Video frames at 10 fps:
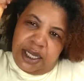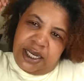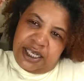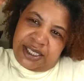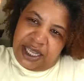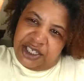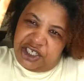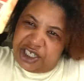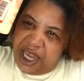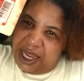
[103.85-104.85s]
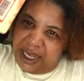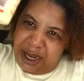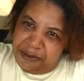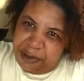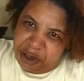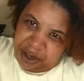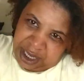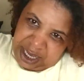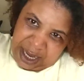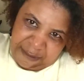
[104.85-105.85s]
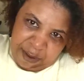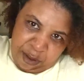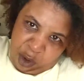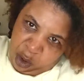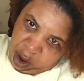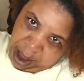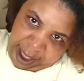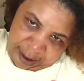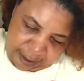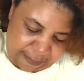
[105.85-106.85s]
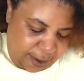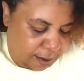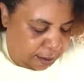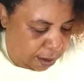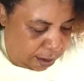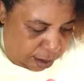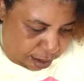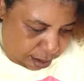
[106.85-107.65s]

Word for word: and they say shake it up and you get even more out of it Ooh.